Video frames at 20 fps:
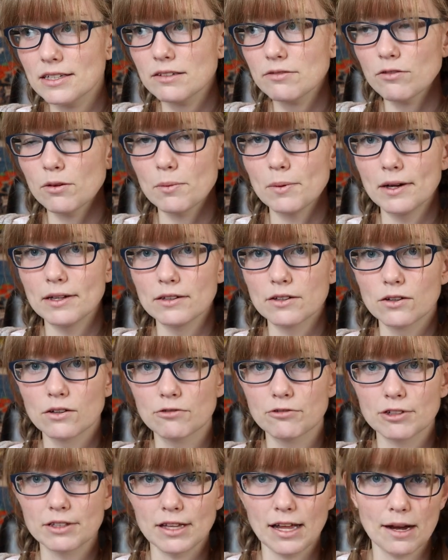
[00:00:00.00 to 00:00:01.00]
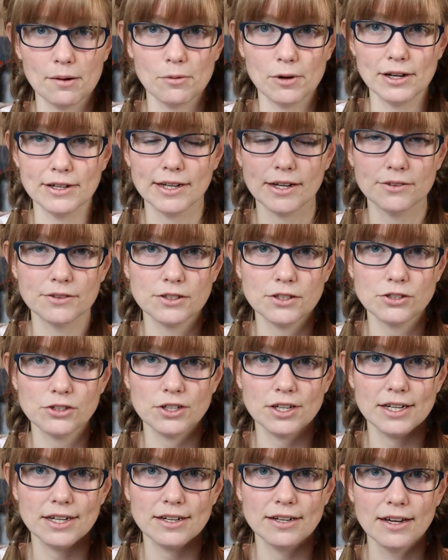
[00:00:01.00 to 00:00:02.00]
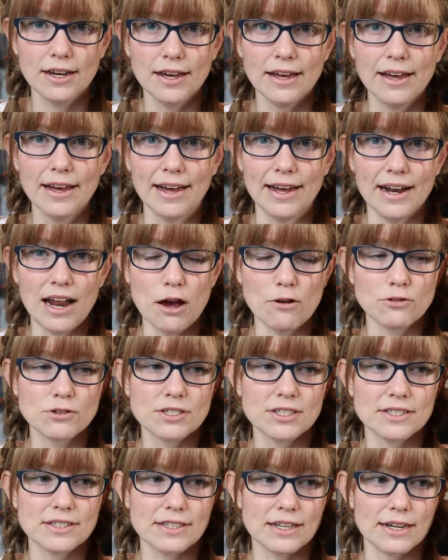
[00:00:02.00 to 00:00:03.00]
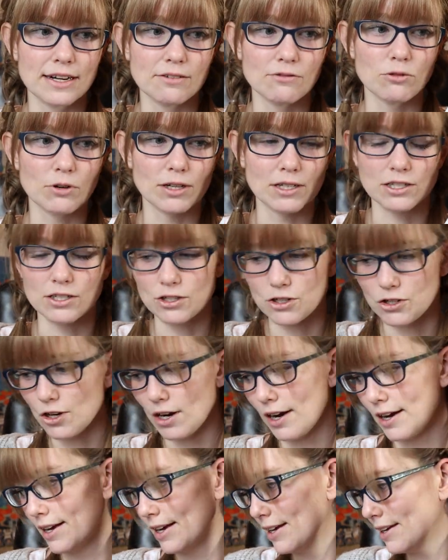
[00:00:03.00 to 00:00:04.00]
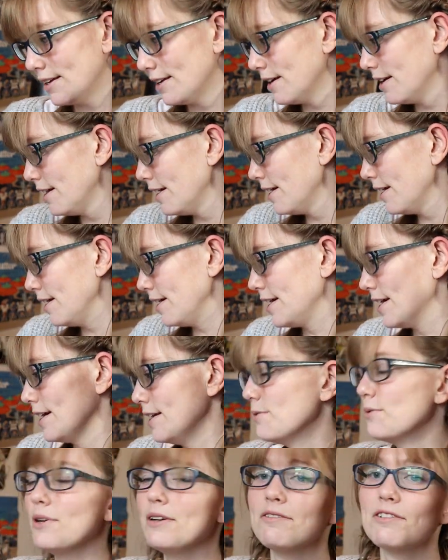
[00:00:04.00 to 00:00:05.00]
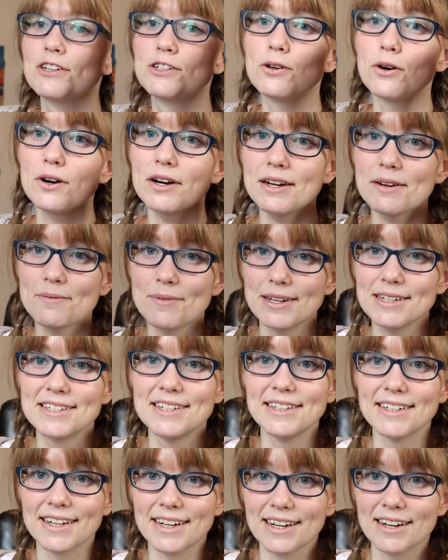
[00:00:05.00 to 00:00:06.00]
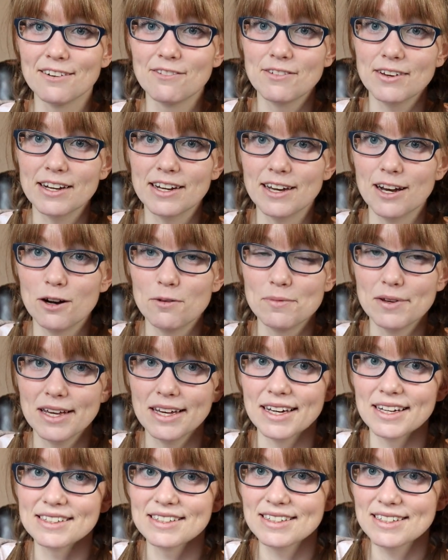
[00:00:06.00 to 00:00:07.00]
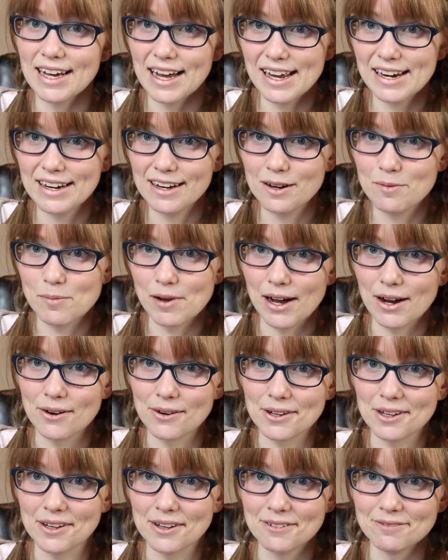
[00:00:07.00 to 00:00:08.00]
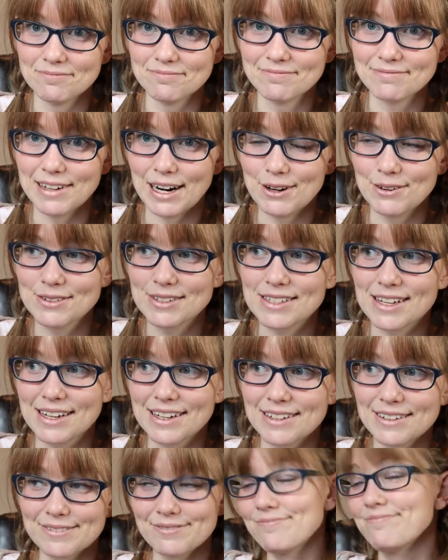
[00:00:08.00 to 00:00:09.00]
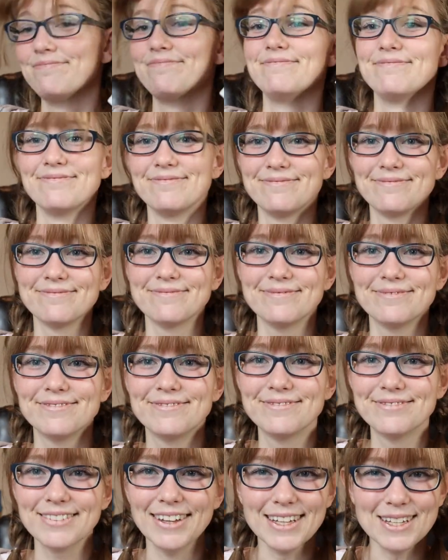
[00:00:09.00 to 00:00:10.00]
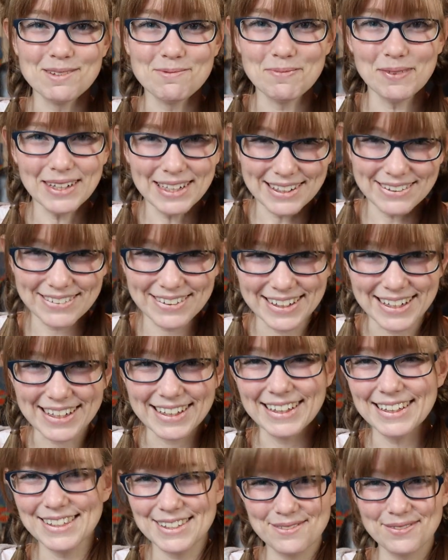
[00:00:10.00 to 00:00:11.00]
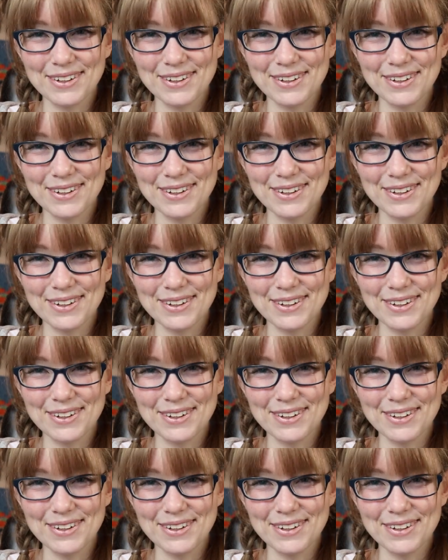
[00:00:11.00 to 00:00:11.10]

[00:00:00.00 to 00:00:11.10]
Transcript: this from a little free library down the street, and ever since then I've wanted to try it. And when Victoria mentioned it in a video, being excited about it, I was like, let's buddy read it.